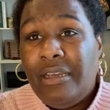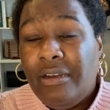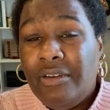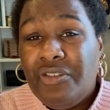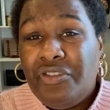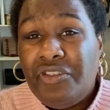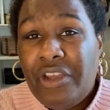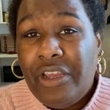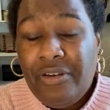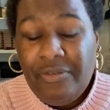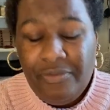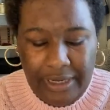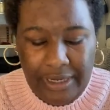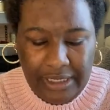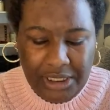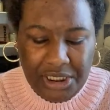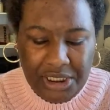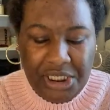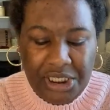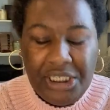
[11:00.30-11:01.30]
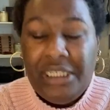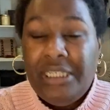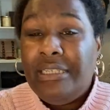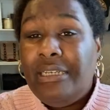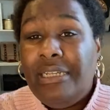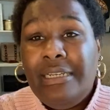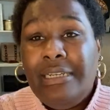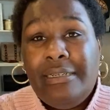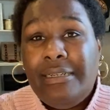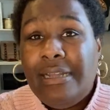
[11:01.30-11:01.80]
her shade range, and she didn't
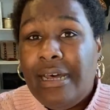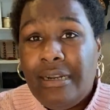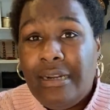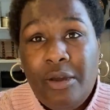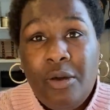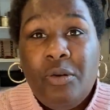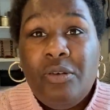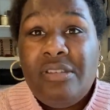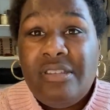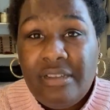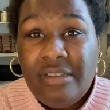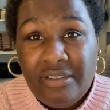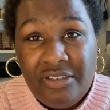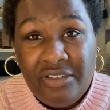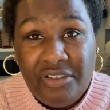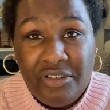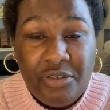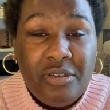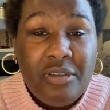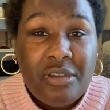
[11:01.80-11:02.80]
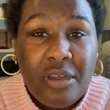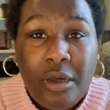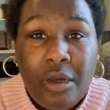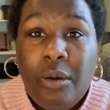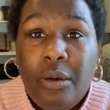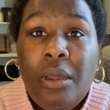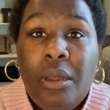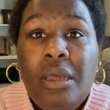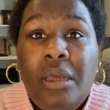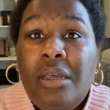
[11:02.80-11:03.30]
need a lot of coaxing to do so.
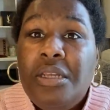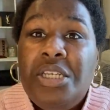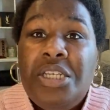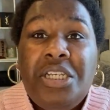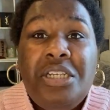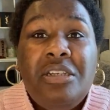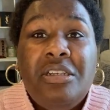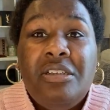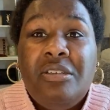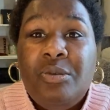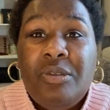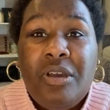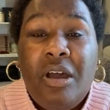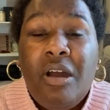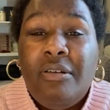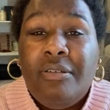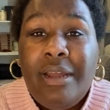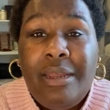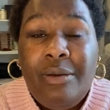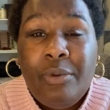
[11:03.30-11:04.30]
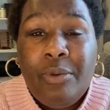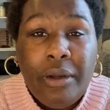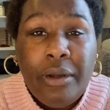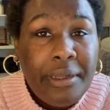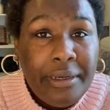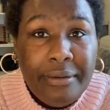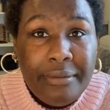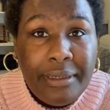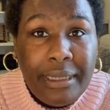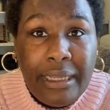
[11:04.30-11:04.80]
She just was already working
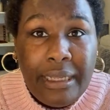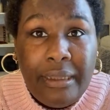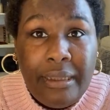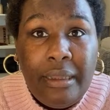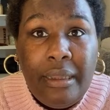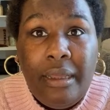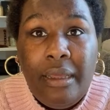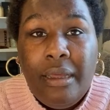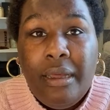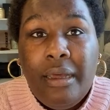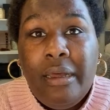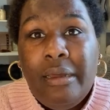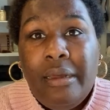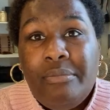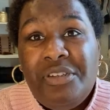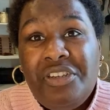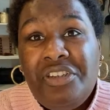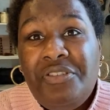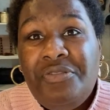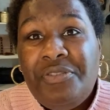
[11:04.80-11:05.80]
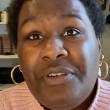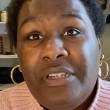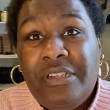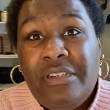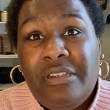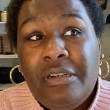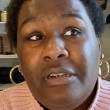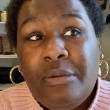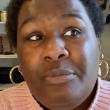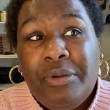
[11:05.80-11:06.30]
on it. She funded
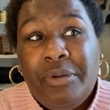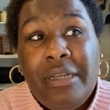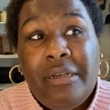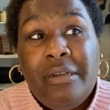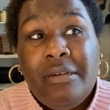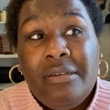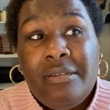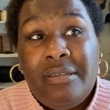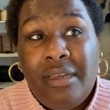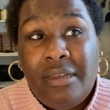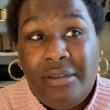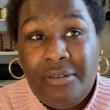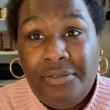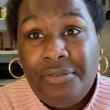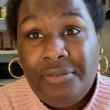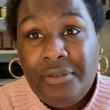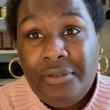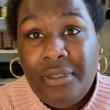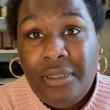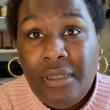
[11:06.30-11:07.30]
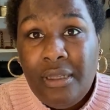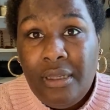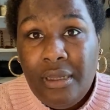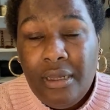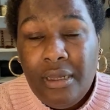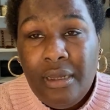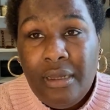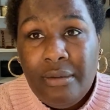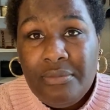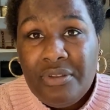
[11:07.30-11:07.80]
her brand herself.
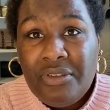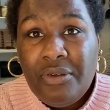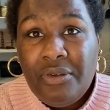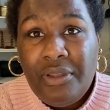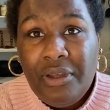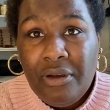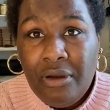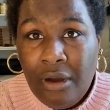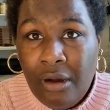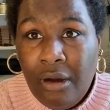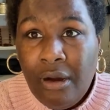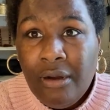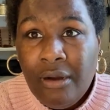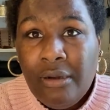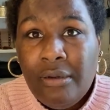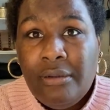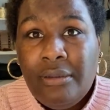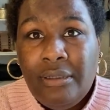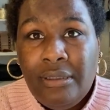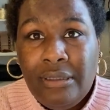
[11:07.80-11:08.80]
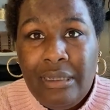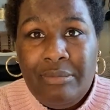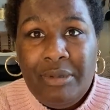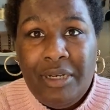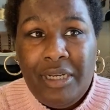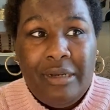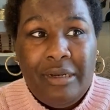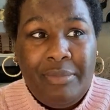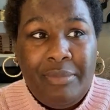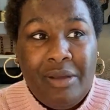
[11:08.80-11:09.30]
So there are
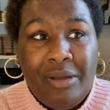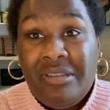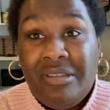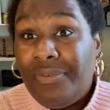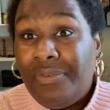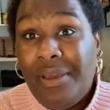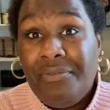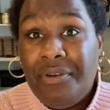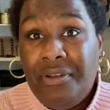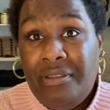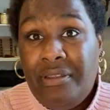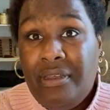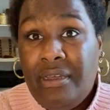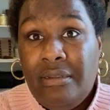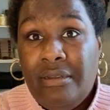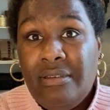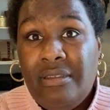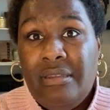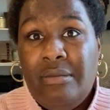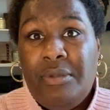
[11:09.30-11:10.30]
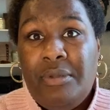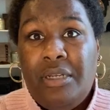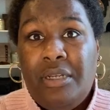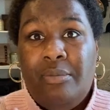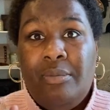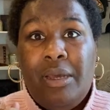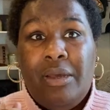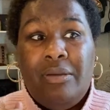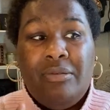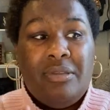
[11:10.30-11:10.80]
limited amounts of everything. There's limited
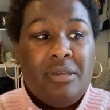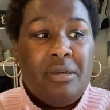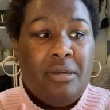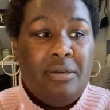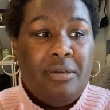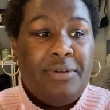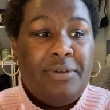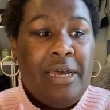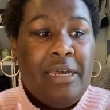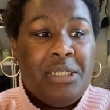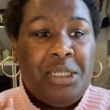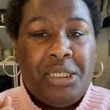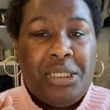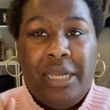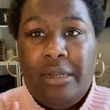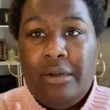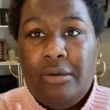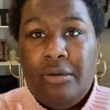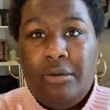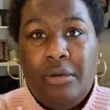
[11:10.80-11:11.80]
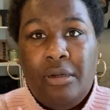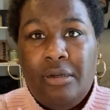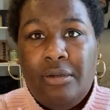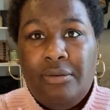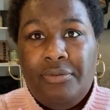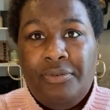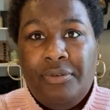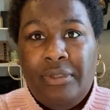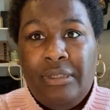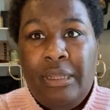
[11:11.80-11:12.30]
amounts of eyeshadow, of
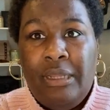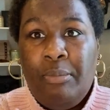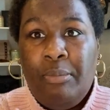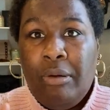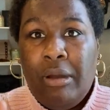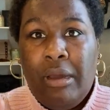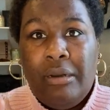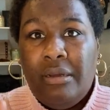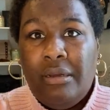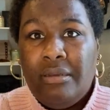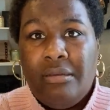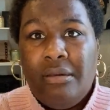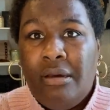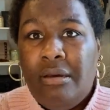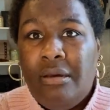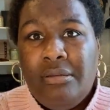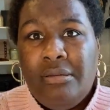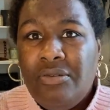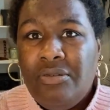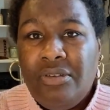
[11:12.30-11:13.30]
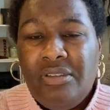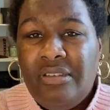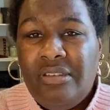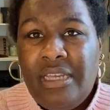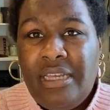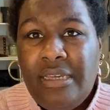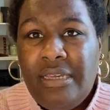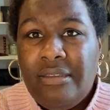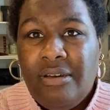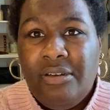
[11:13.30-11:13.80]
lip products, all sorts of
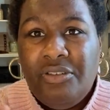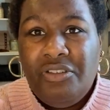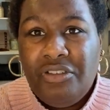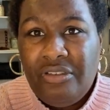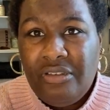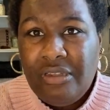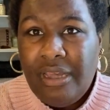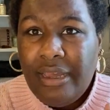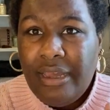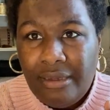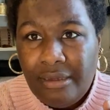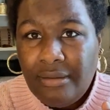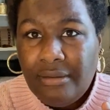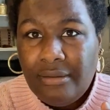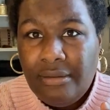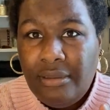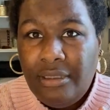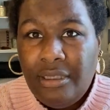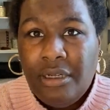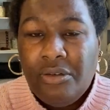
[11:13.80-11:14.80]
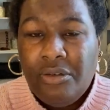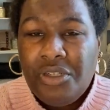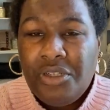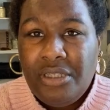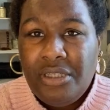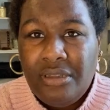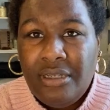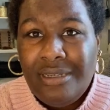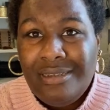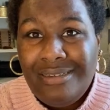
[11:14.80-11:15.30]
things are just like, you know,
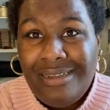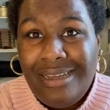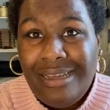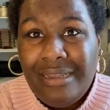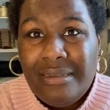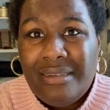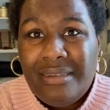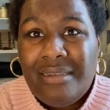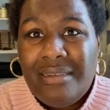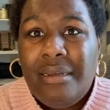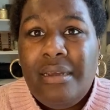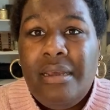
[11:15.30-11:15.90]
condensed.